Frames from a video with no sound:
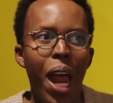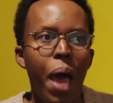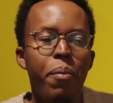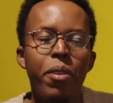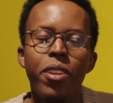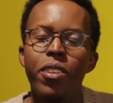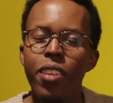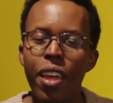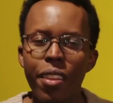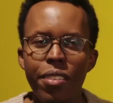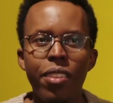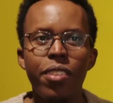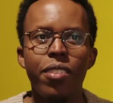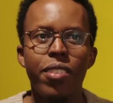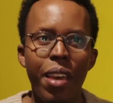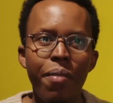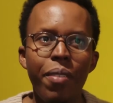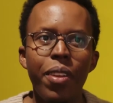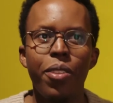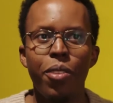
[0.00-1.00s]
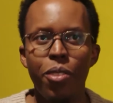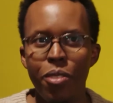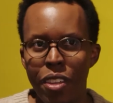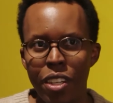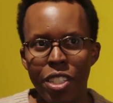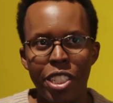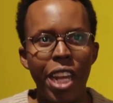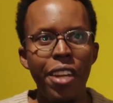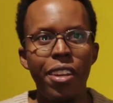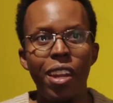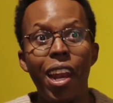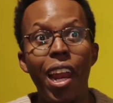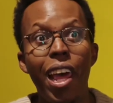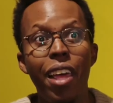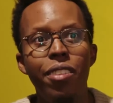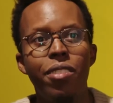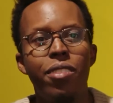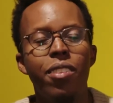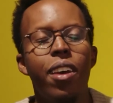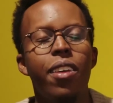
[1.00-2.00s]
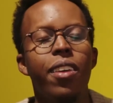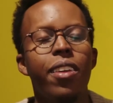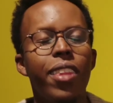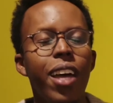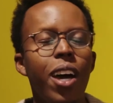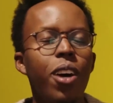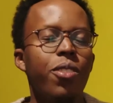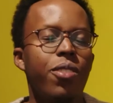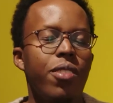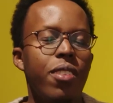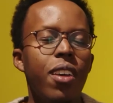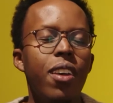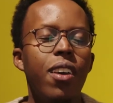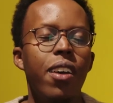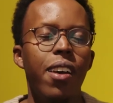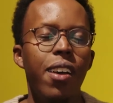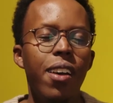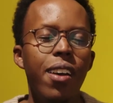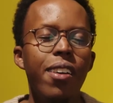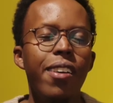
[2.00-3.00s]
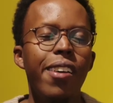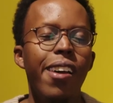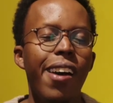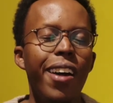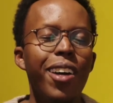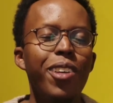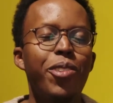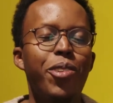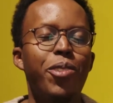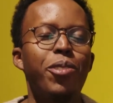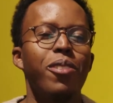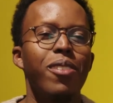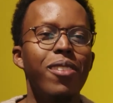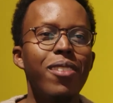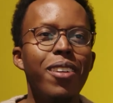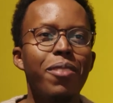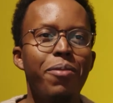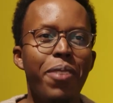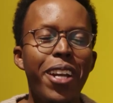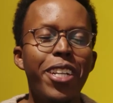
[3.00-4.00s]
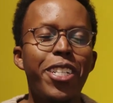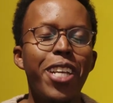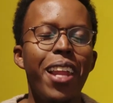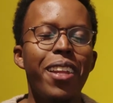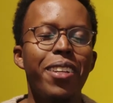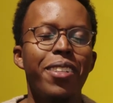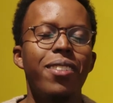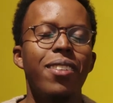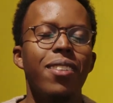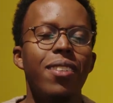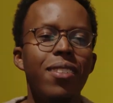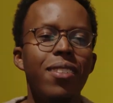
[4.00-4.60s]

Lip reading: happened in 2007 through the gendered lens. I think that was cool. Very challenging.